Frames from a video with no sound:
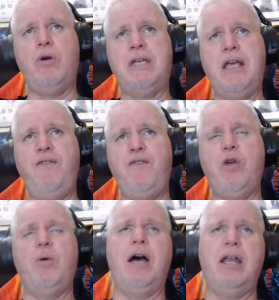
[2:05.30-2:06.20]
give
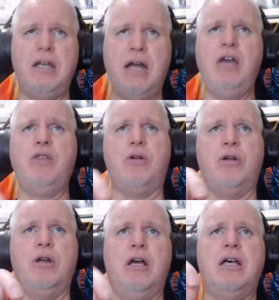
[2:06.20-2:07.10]
you
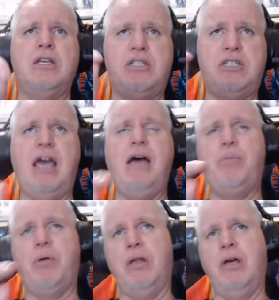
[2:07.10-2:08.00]
another
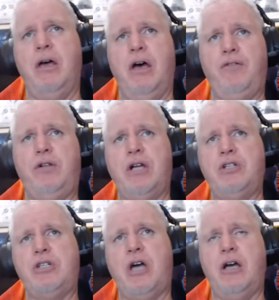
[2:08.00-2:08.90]
sample of
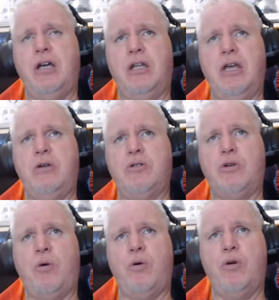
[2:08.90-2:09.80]
Clutch Talk and Lakers
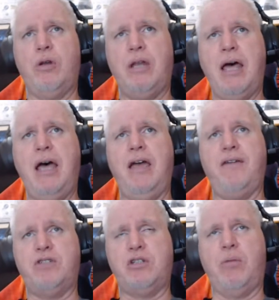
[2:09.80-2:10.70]
Corner
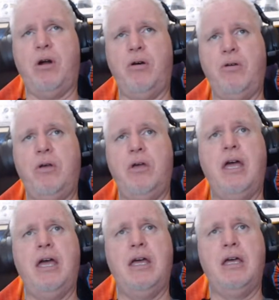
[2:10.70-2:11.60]
live tomorrow
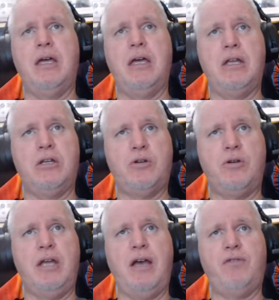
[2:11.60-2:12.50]

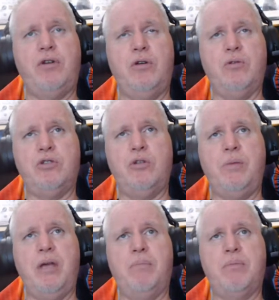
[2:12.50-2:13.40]
during the afternoon, 2
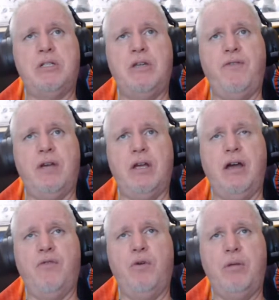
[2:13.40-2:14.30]
p.m. Pacific.
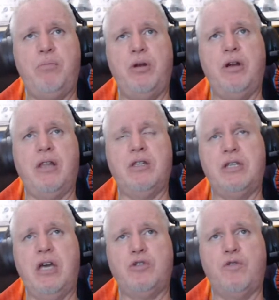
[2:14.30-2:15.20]
I've already put it on the
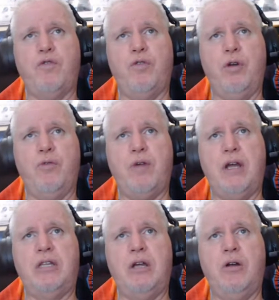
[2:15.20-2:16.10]
schedule for you
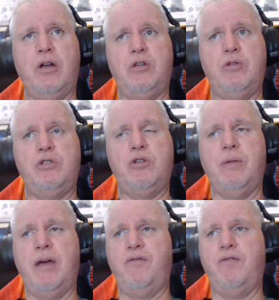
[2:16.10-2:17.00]
right there on
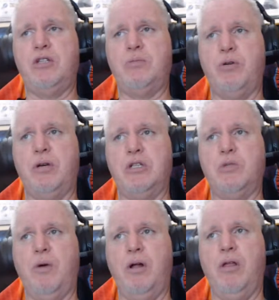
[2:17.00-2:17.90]
YouTube and Facebook
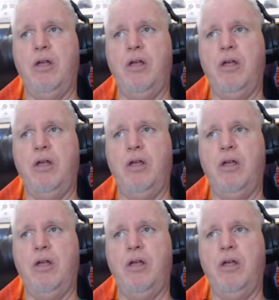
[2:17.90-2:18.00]
as well.